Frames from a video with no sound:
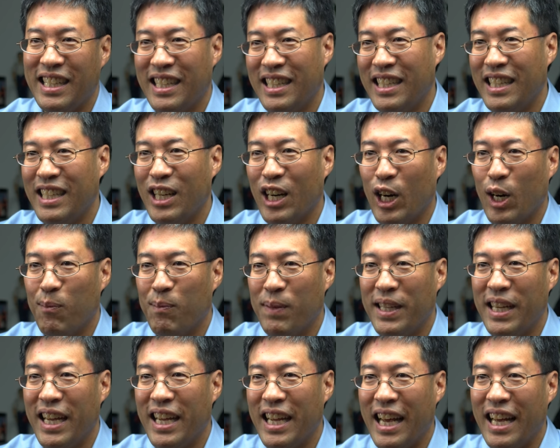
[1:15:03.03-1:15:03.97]

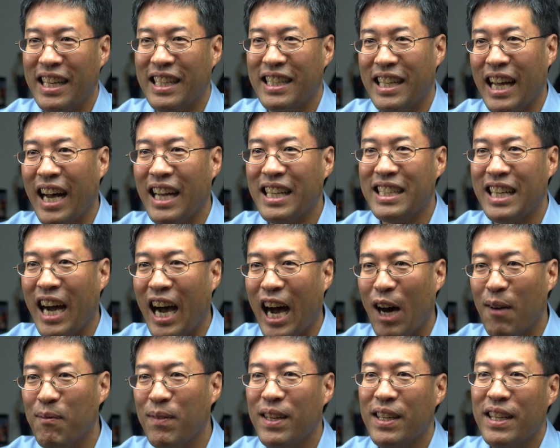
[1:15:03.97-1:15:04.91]

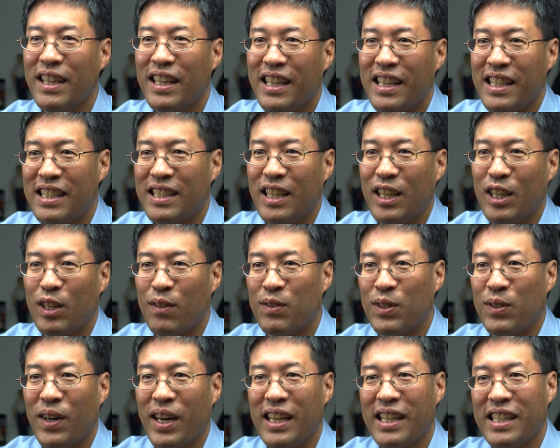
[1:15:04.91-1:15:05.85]
KEEPDRPAN.com. So if
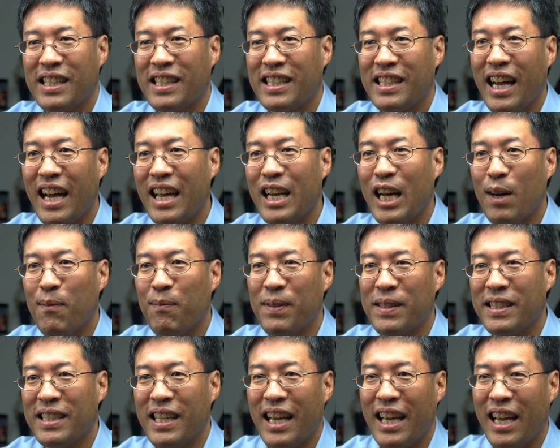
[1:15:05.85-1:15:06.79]
you want to sign up
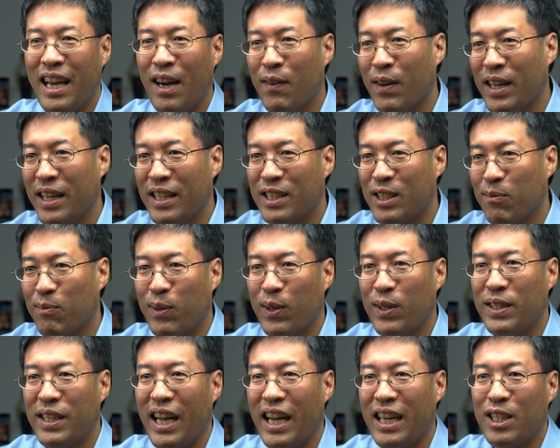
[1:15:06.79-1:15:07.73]
and say, I want to
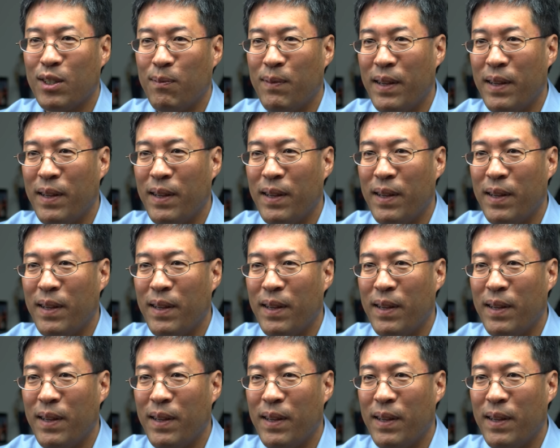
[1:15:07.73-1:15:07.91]
support Dr.